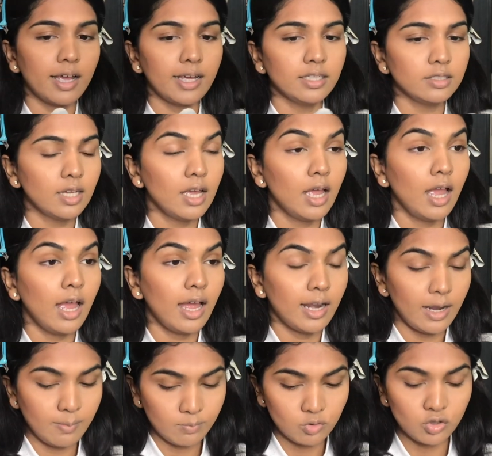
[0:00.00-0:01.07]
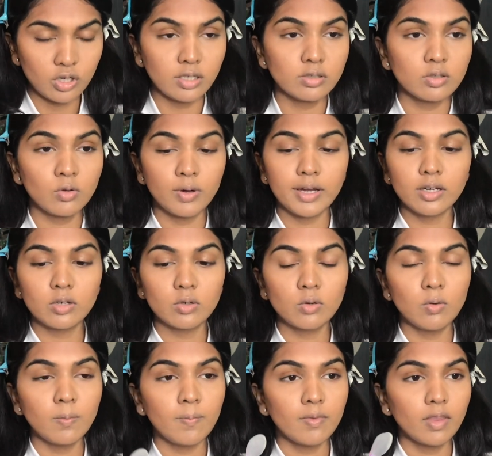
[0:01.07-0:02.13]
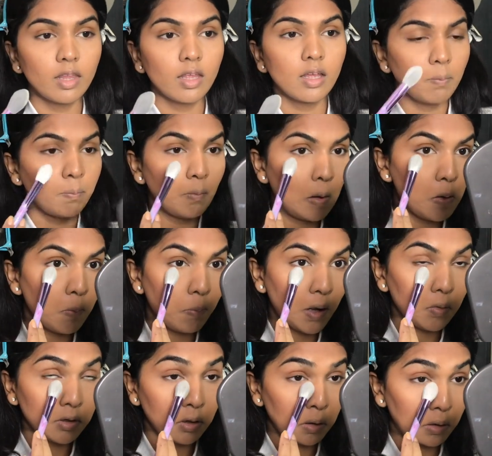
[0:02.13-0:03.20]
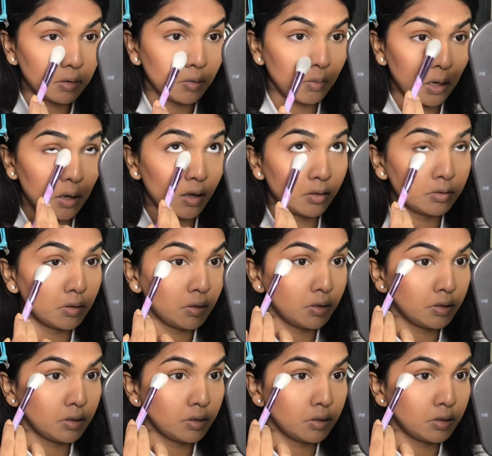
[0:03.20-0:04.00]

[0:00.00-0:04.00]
eyes and i'm just going to does